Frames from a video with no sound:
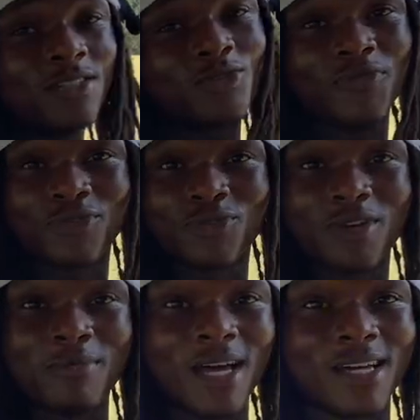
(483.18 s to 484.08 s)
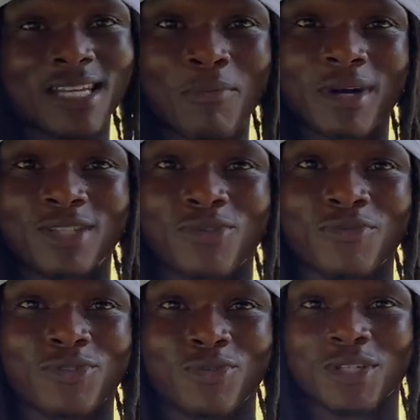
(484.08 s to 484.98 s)
three for three, man. That boy two for
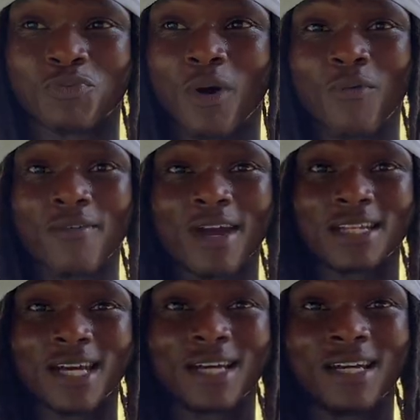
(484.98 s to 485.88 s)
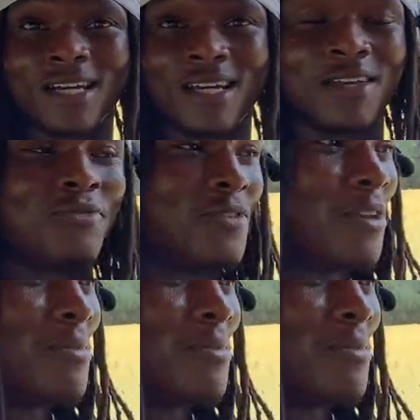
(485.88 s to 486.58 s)
two is one one right now. Hey, you